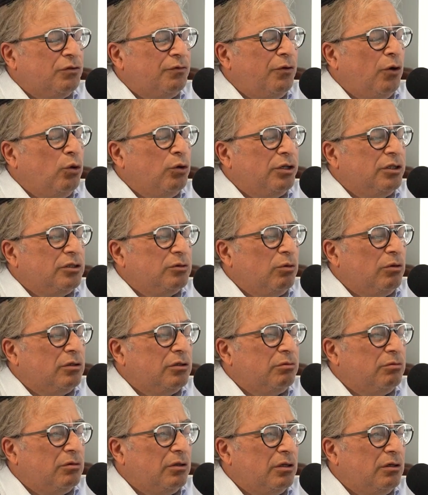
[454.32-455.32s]
the focus?
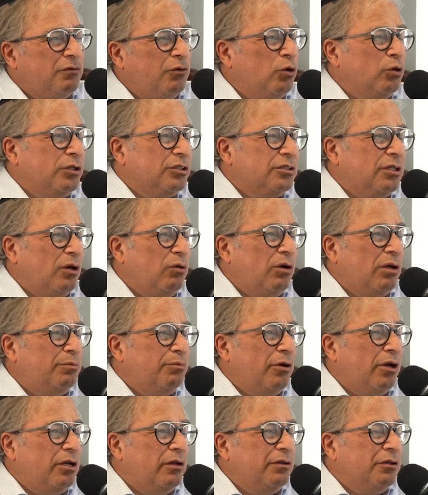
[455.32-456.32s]
What uh, focused on what
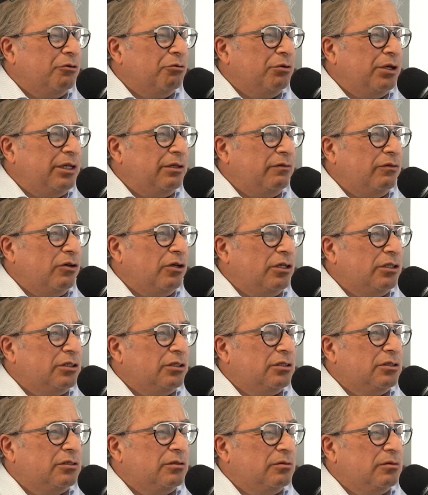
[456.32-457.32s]
part of the creative
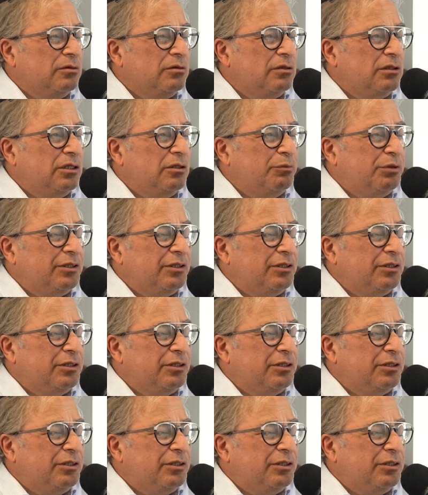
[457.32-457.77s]
arts? Well, in